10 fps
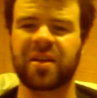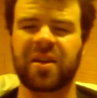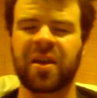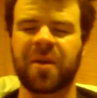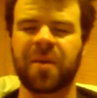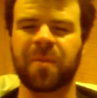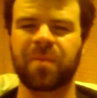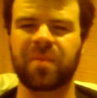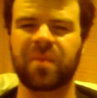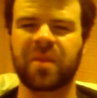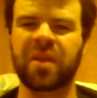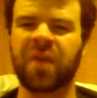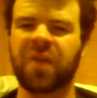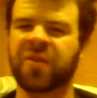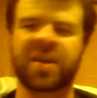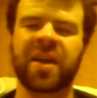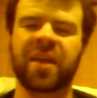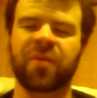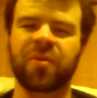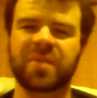not for the
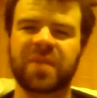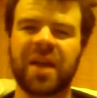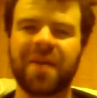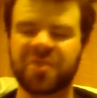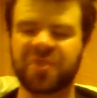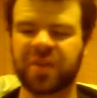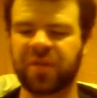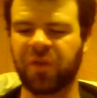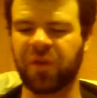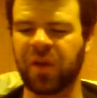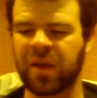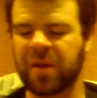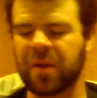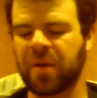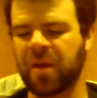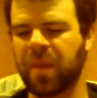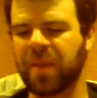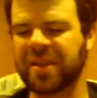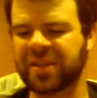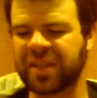kind of rooms that I was looking for.
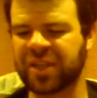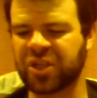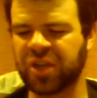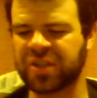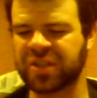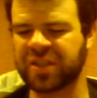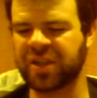Basically, the Chealsea